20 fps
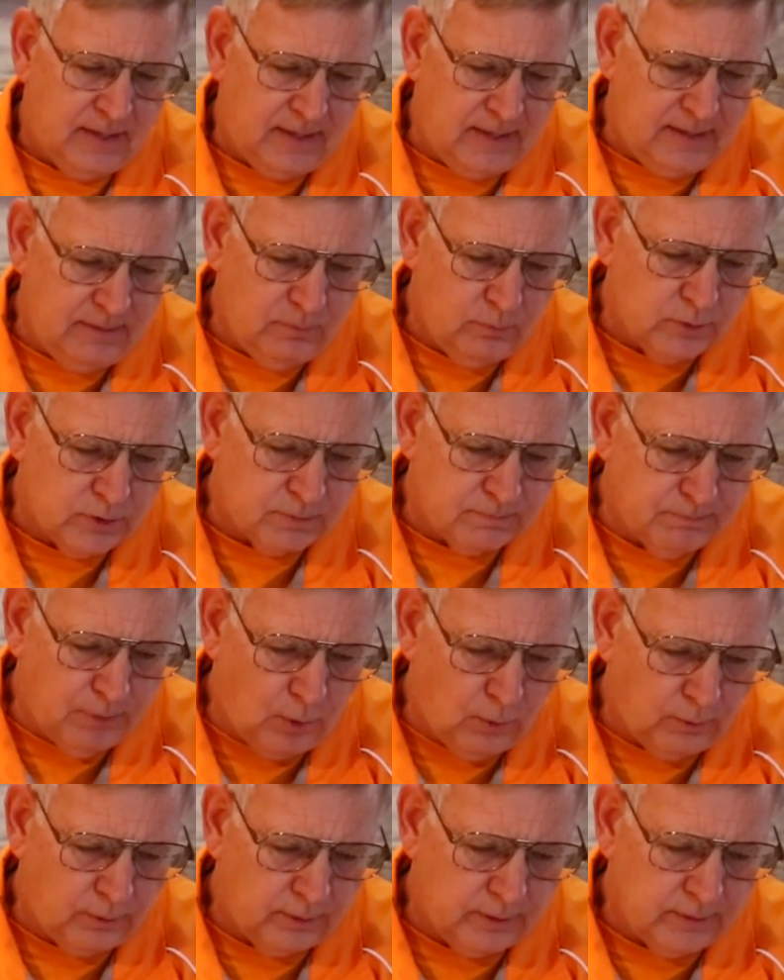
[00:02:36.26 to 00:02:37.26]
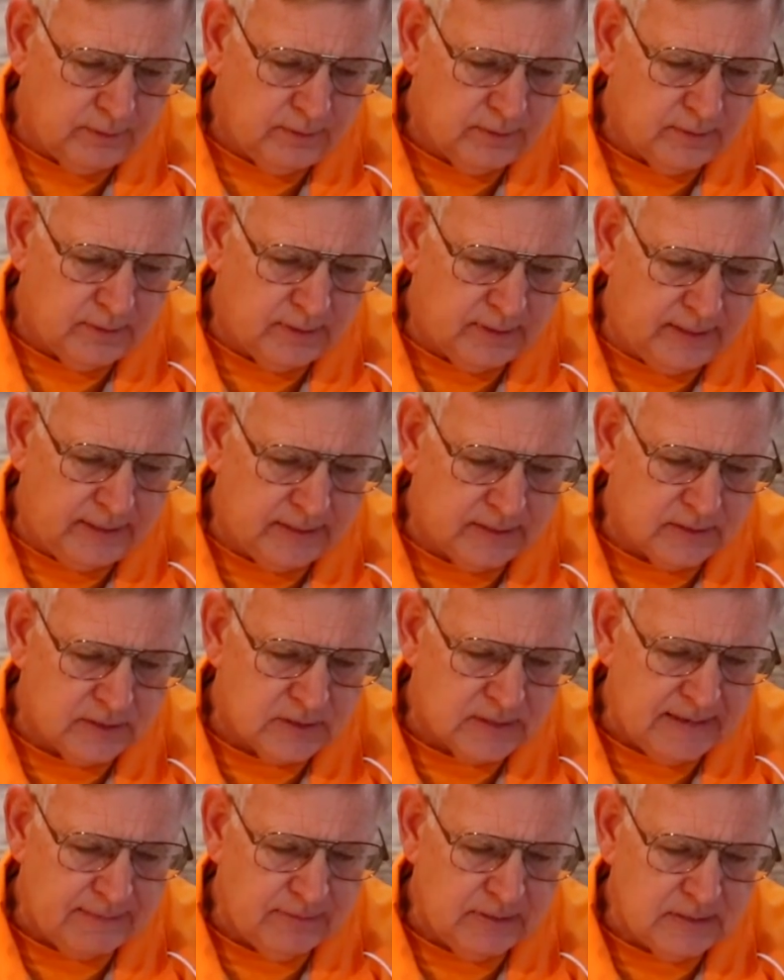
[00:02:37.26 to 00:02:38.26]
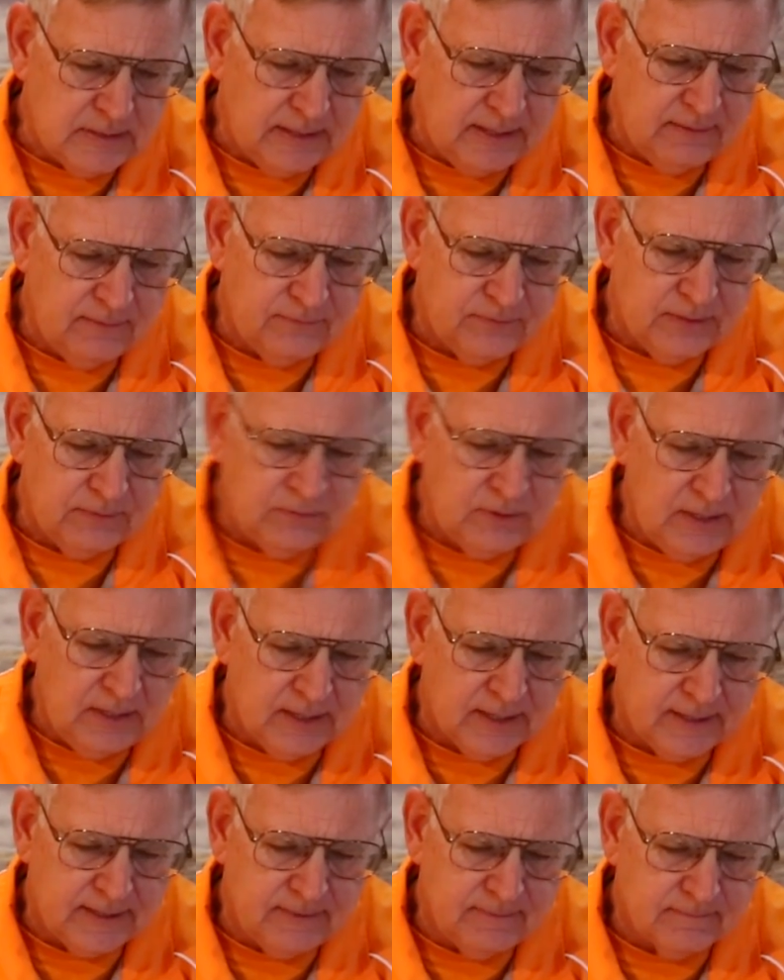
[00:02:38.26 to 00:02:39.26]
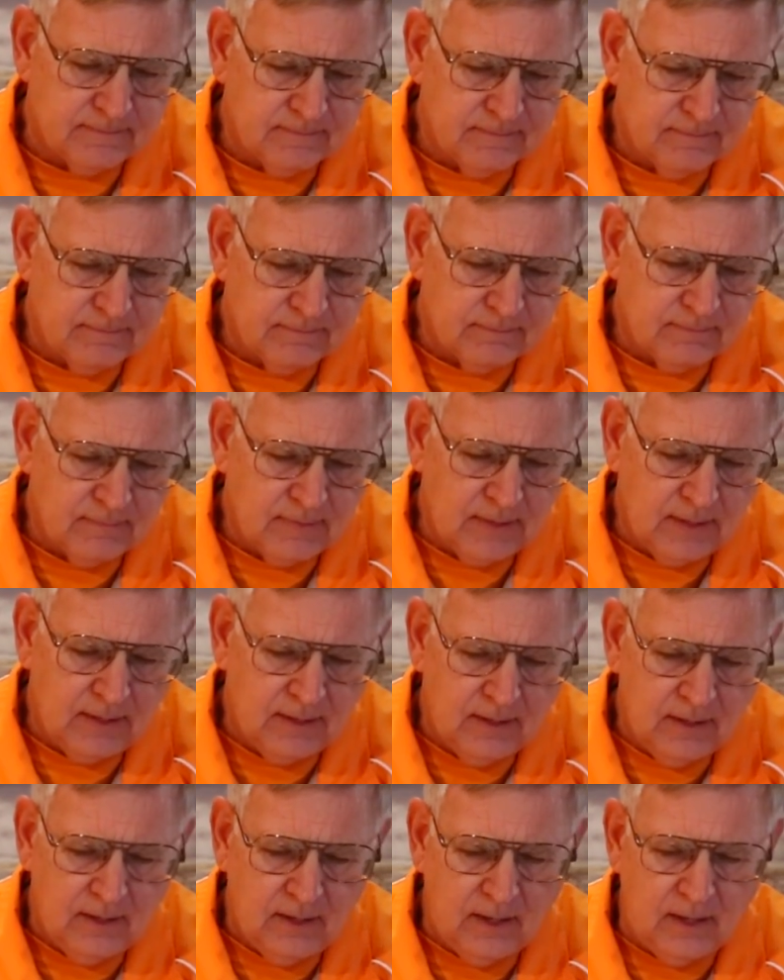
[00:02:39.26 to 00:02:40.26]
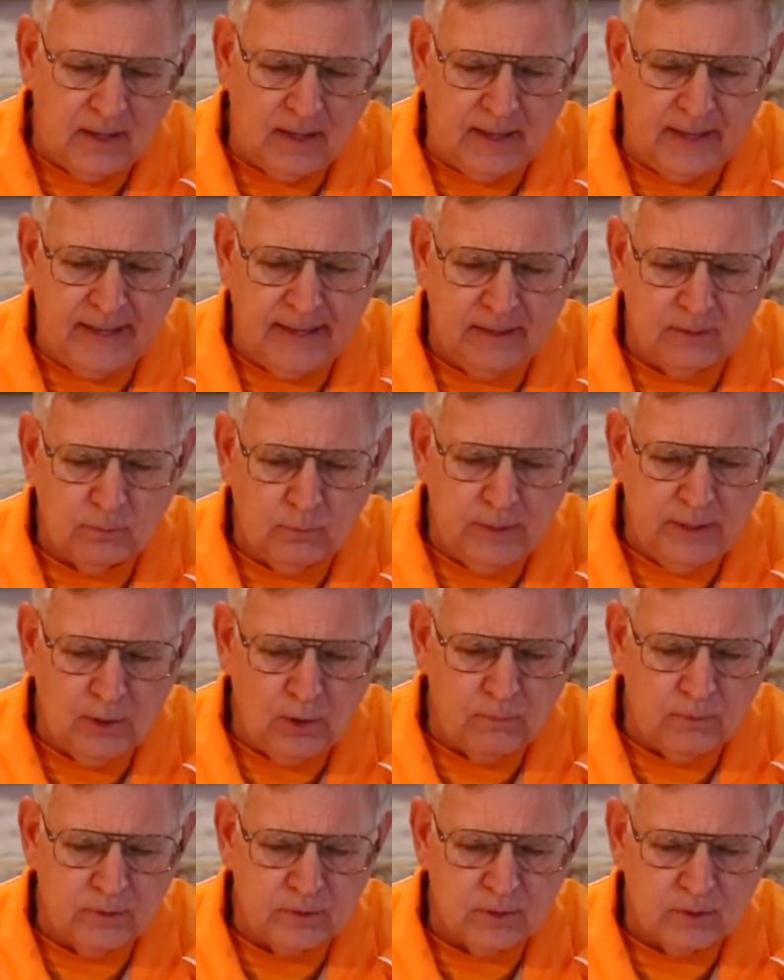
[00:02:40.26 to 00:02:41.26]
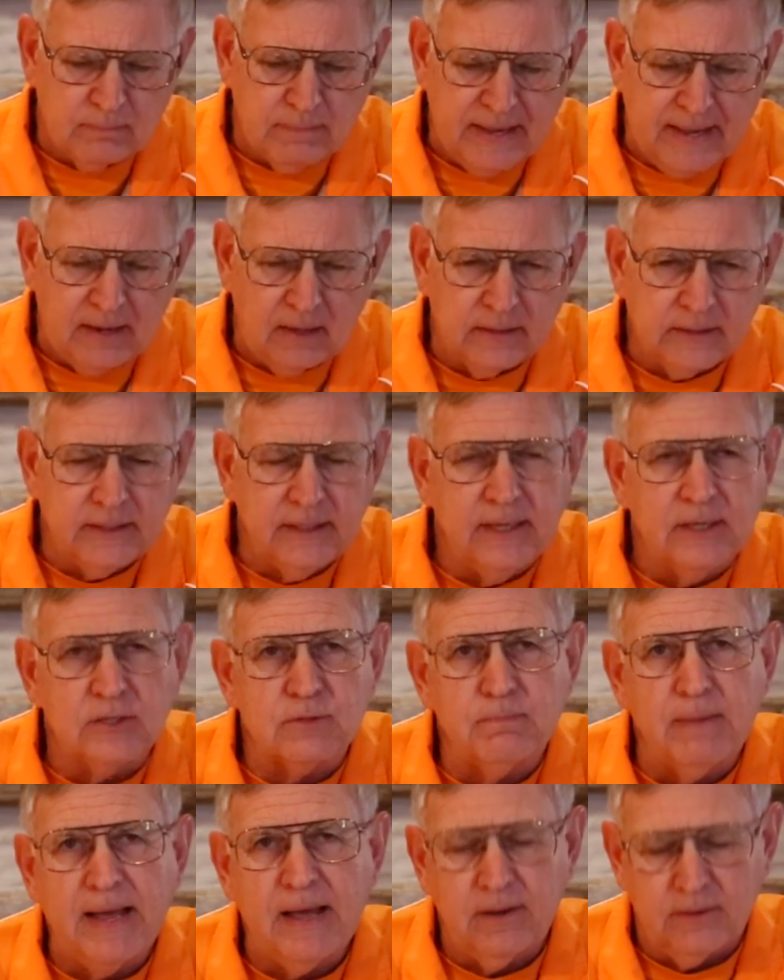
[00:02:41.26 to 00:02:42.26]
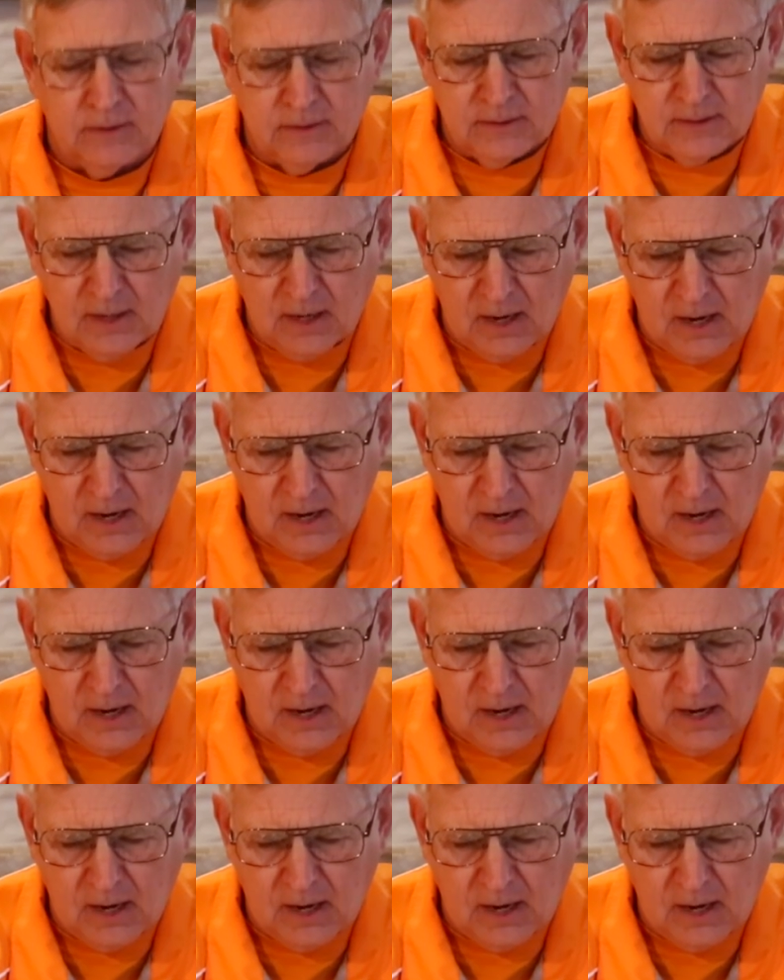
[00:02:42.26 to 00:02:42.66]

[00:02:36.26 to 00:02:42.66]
He was born in 1758 and went over to the Battle of Kings Mountain